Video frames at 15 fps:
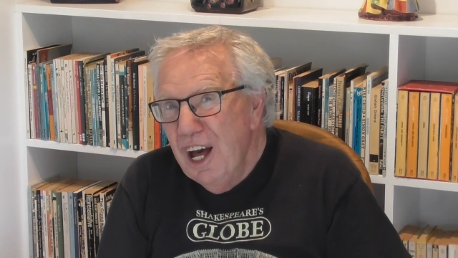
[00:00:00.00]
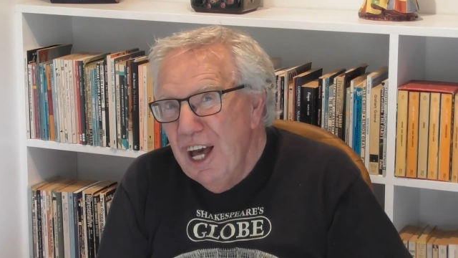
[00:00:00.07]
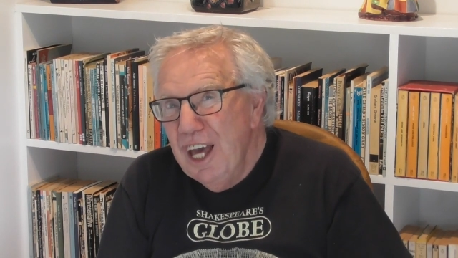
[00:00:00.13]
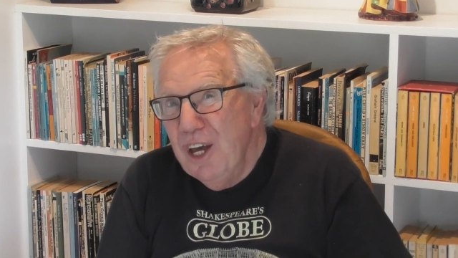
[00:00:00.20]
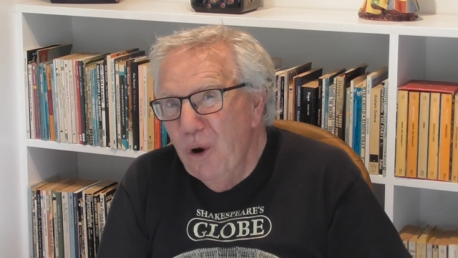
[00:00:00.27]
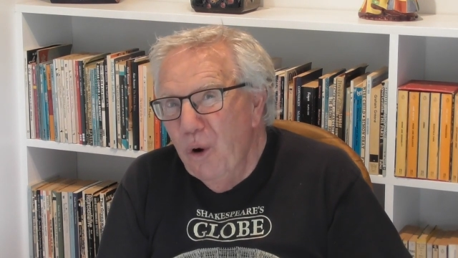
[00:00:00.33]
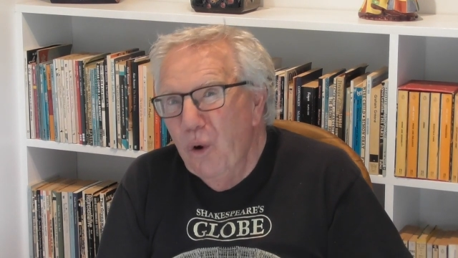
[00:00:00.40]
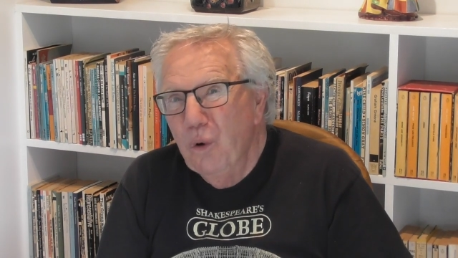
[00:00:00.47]

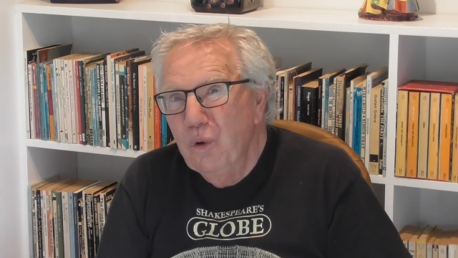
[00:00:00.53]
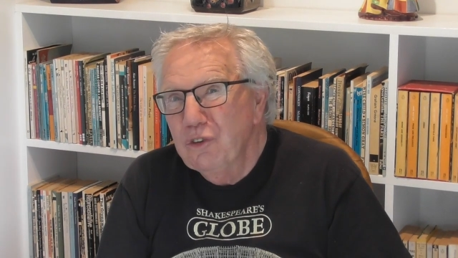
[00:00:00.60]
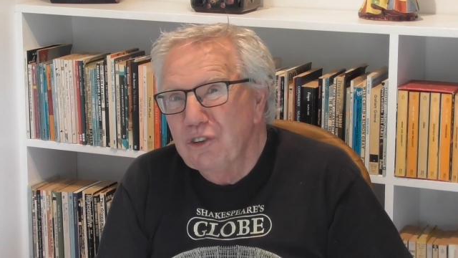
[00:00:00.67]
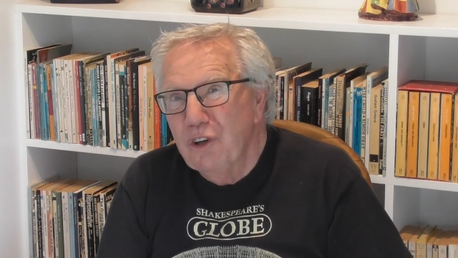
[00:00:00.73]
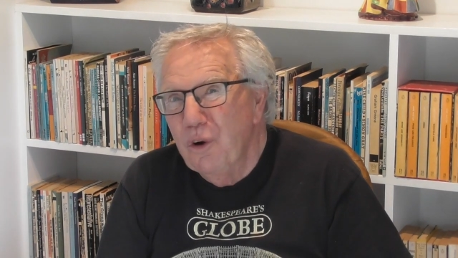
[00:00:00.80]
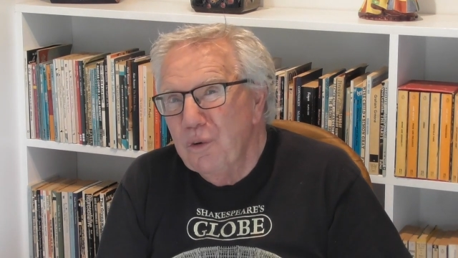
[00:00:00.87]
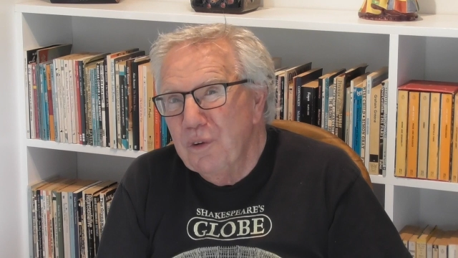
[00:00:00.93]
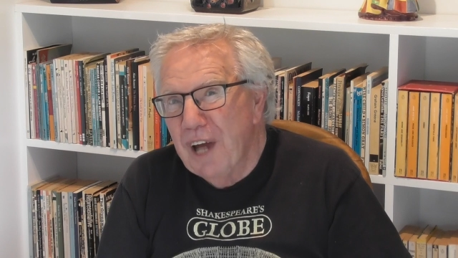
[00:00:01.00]
he
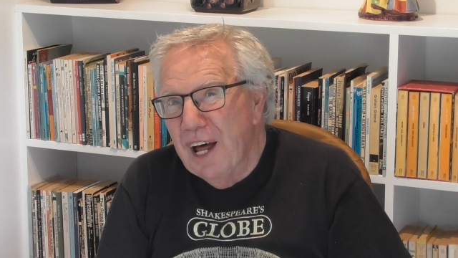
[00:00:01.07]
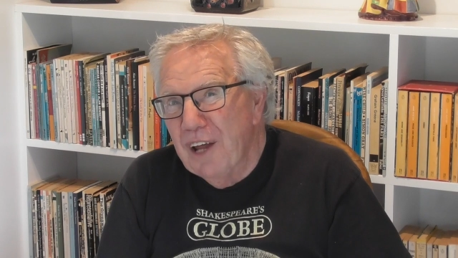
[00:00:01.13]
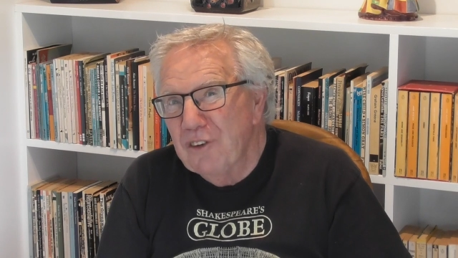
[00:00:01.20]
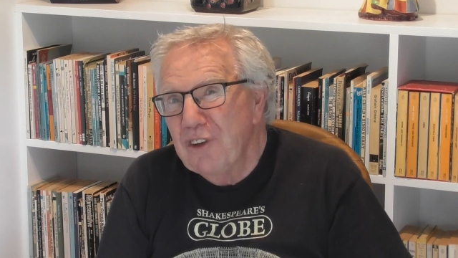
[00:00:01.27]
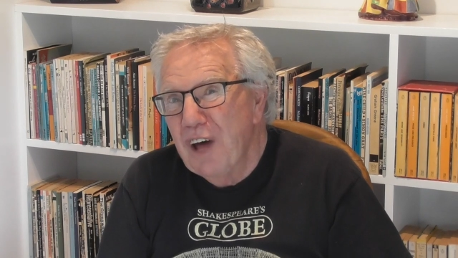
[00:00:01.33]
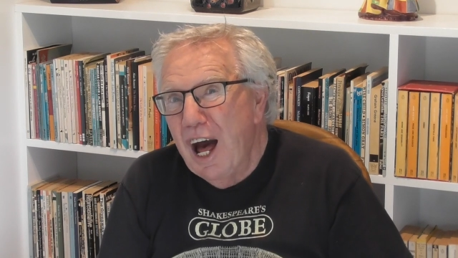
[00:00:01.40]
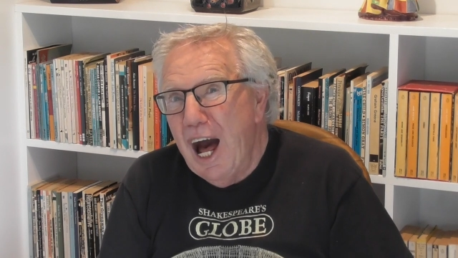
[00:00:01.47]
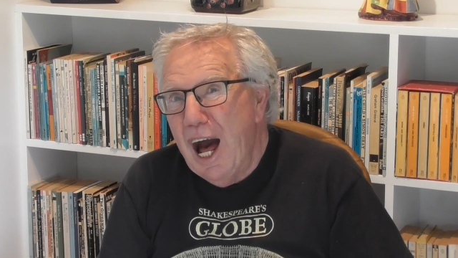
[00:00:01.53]
also
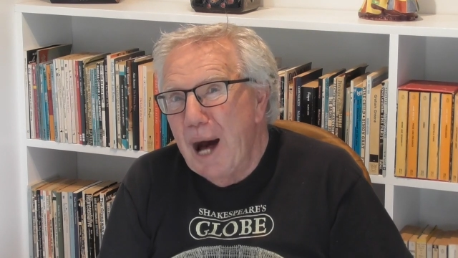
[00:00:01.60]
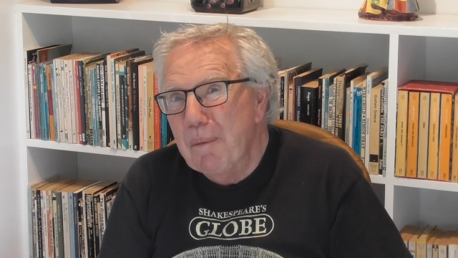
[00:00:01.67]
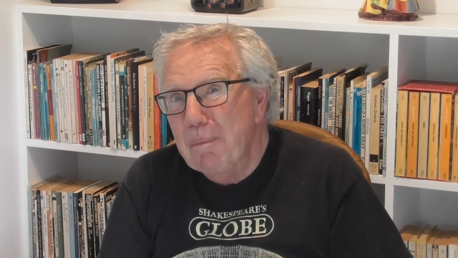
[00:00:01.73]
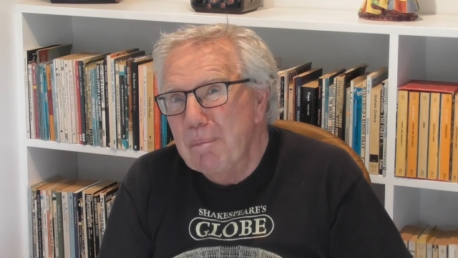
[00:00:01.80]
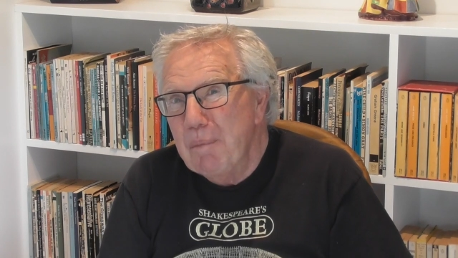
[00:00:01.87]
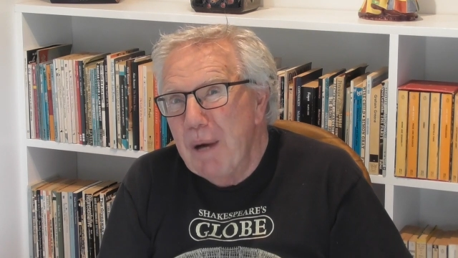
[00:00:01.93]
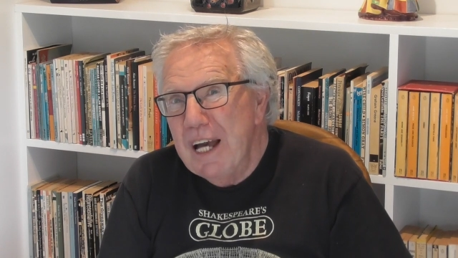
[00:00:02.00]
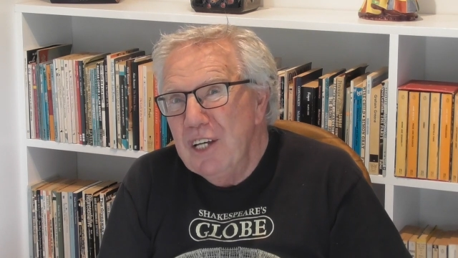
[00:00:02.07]
does
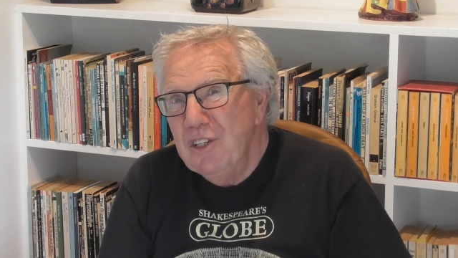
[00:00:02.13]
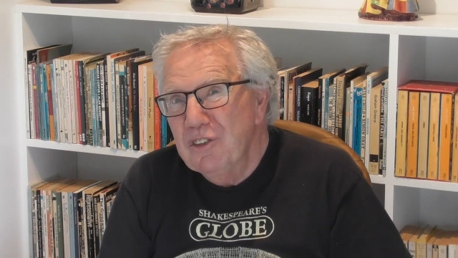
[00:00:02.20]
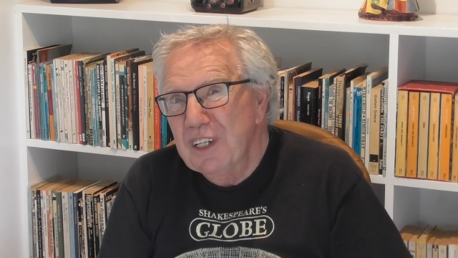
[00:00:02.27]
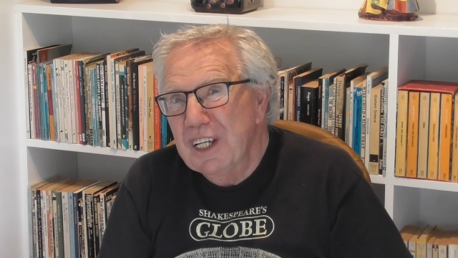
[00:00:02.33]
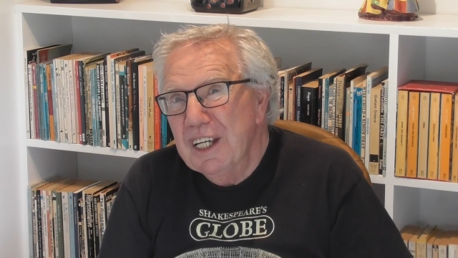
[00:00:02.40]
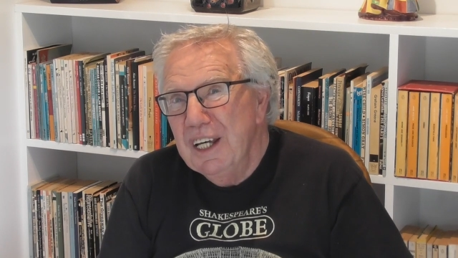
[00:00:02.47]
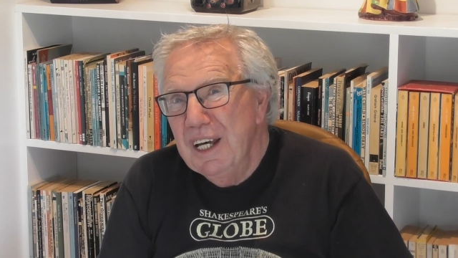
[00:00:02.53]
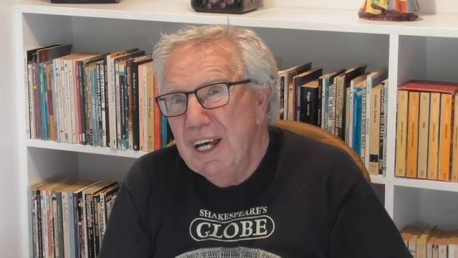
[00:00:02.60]

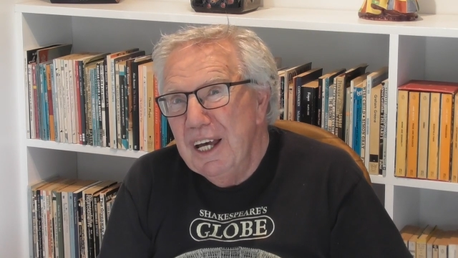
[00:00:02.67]
amazing